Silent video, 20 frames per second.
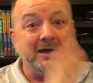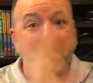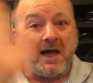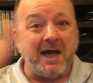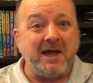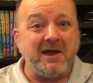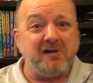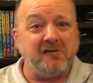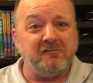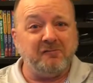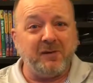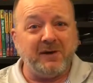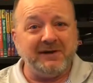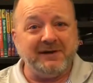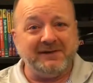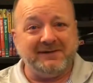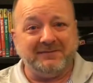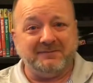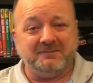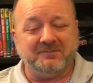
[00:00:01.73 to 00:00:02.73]
Hi
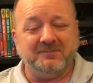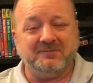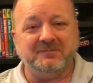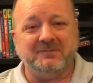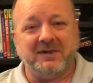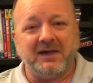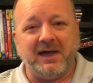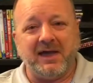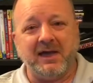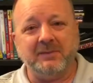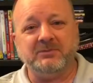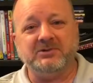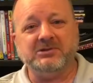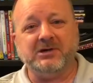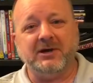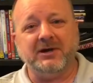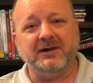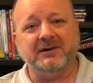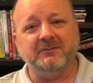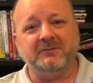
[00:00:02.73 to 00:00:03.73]
everybody, I'm
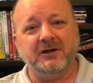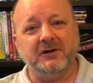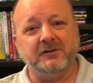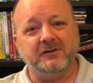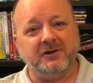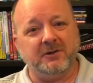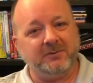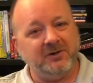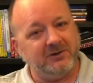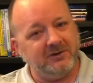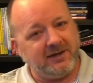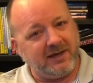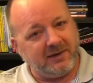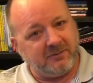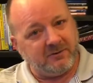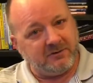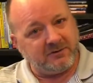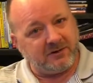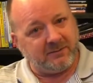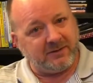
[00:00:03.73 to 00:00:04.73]
John with Communicate
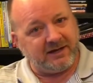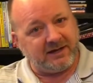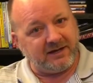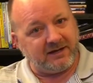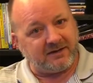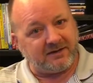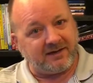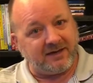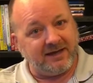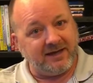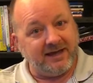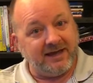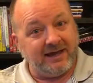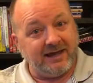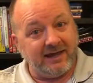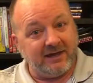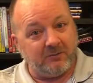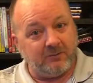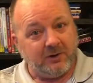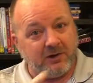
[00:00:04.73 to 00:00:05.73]
with Command,
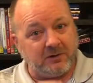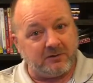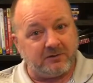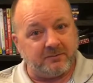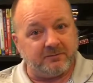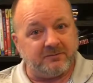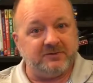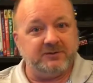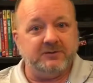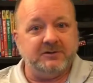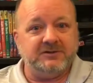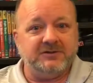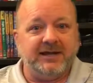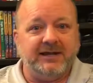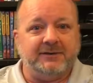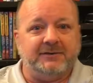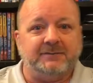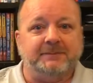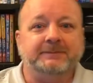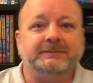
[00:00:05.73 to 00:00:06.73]
and welcome to the
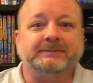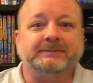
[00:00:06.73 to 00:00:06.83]
channel.